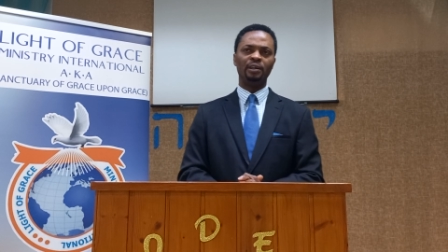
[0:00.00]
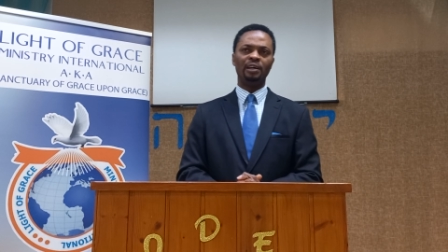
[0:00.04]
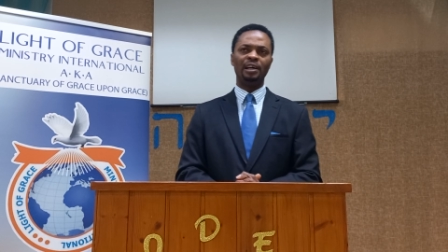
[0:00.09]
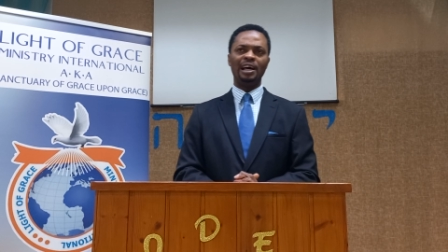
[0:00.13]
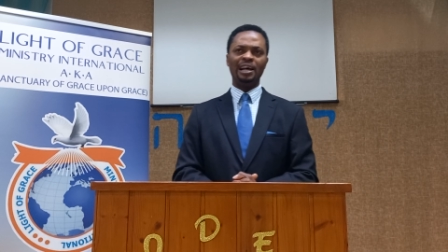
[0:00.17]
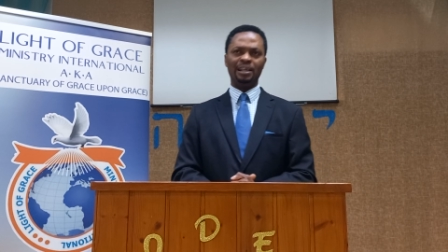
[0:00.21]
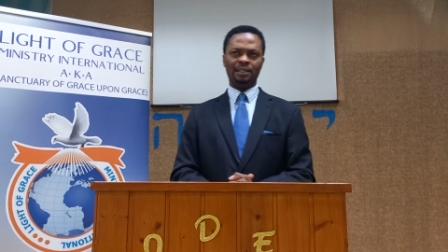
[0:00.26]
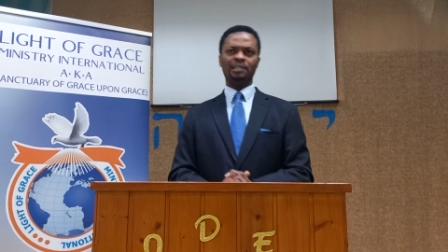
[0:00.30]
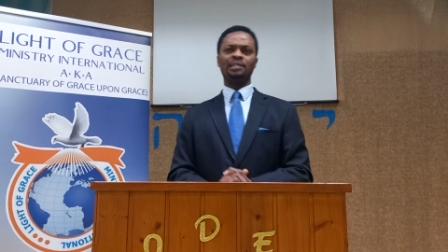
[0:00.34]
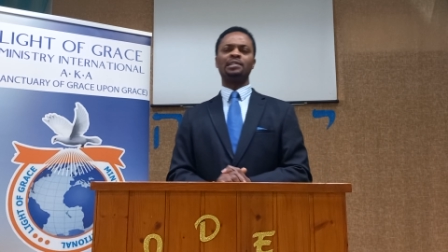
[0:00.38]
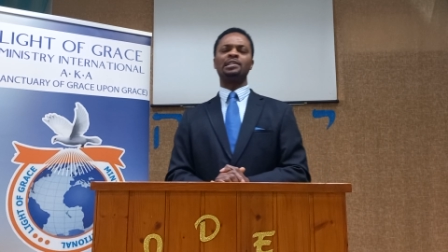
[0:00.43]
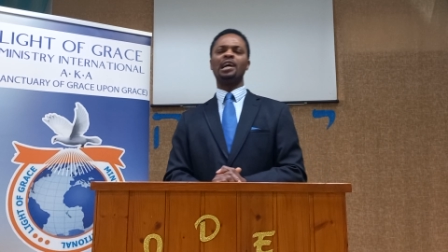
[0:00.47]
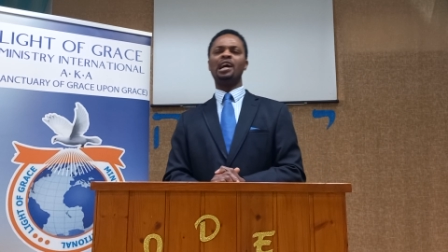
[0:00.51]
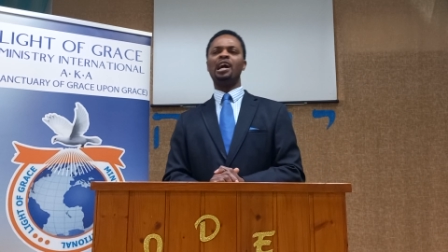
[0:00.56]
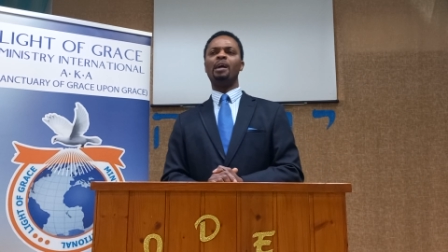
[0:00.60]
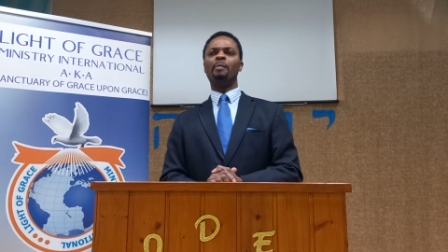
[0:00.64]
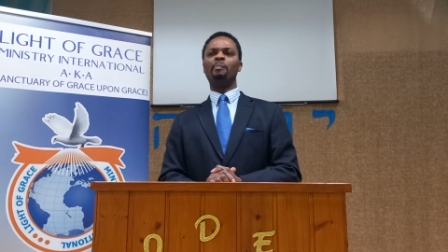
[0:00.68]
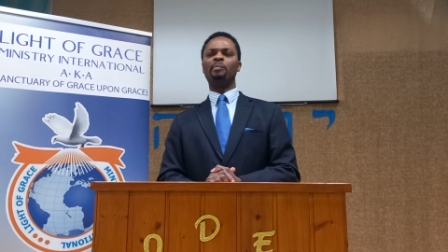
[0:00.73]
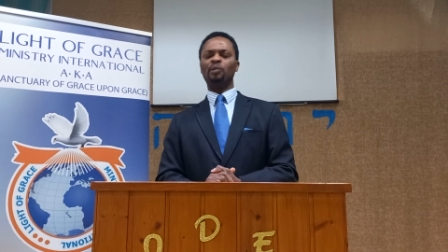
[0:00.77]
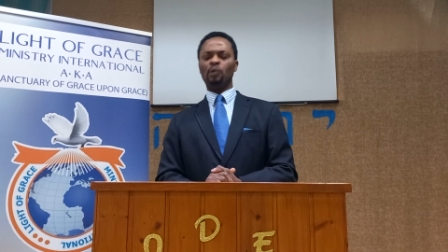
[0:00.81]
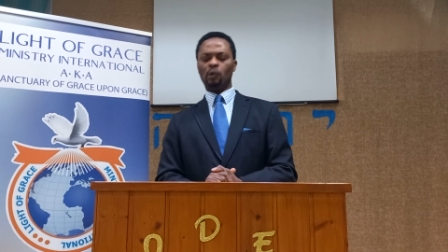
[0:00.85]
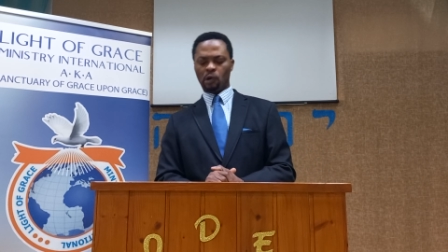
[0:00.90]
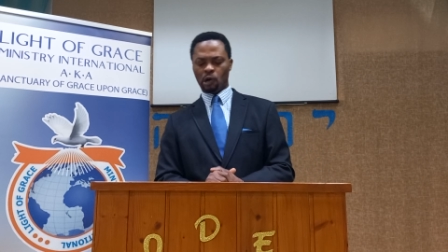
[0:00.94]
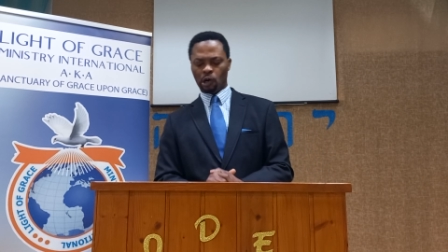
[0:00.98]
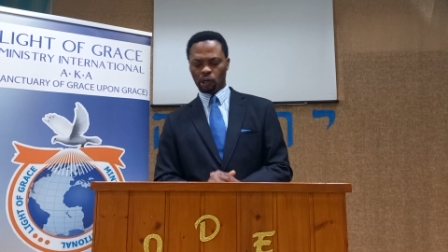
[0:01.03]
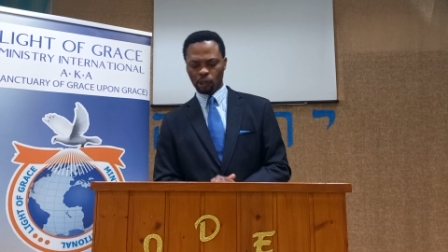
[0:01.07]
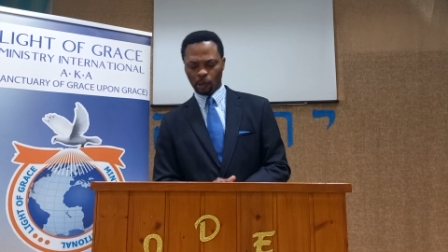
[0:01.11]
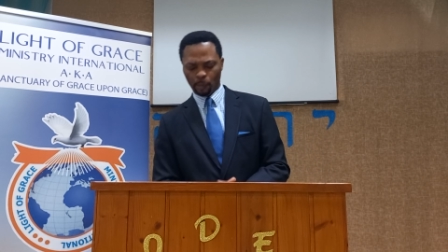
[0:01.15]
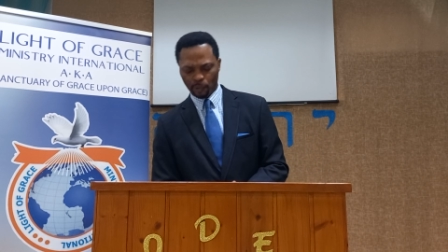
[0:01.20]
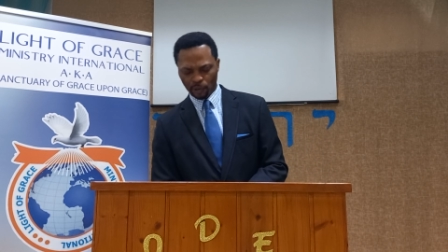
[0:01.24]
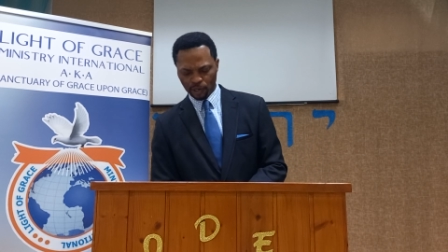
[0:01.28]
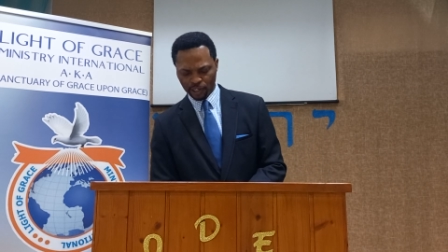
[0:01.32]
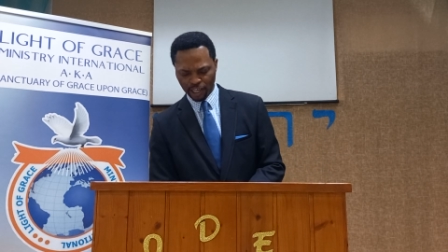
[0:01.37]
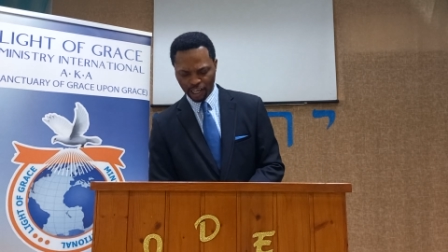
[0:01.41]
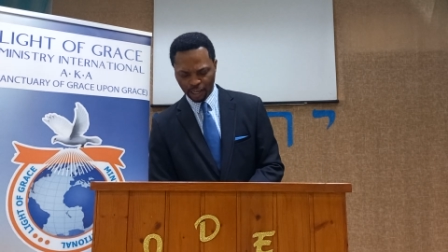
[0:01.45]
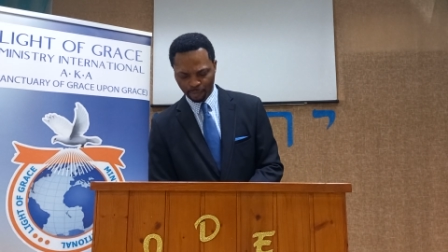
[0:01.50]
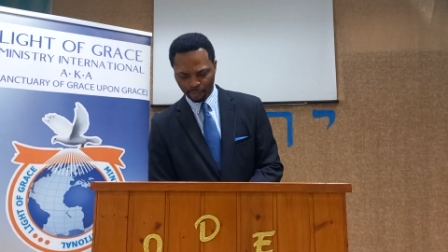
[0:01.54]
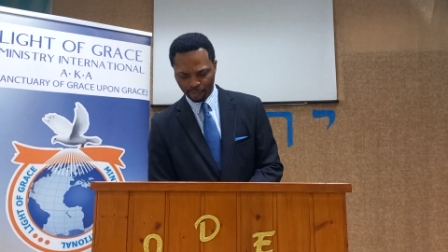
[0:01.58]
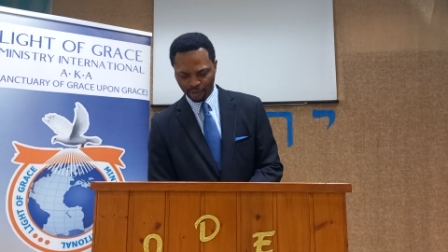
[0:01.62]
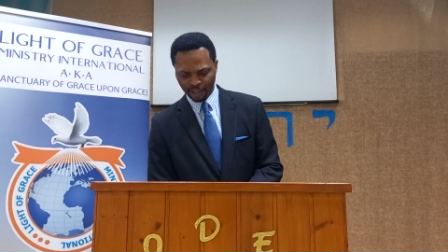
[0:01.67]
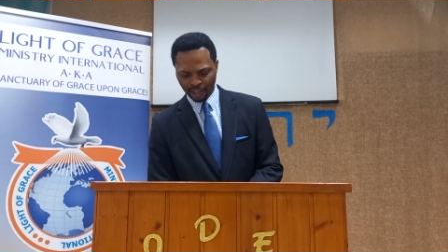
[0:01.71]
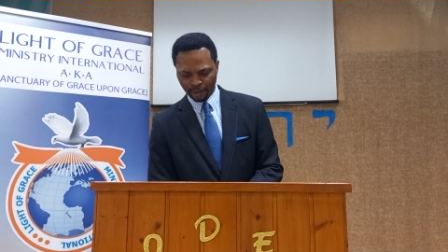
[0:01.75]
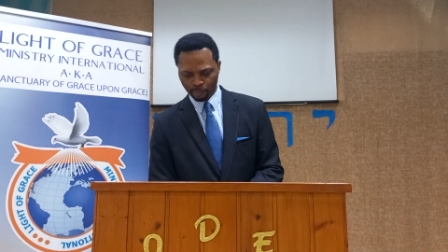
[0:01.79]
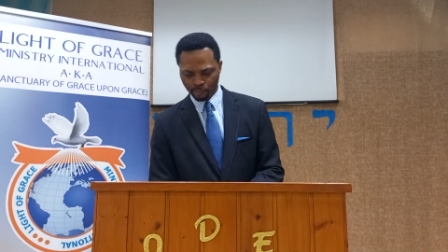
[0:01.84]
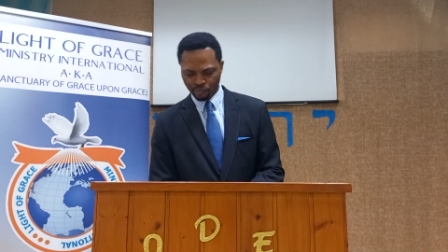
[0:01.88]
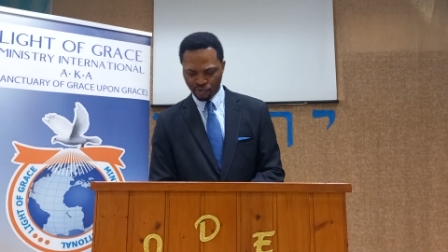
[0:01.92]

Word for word: every time you call upon Him in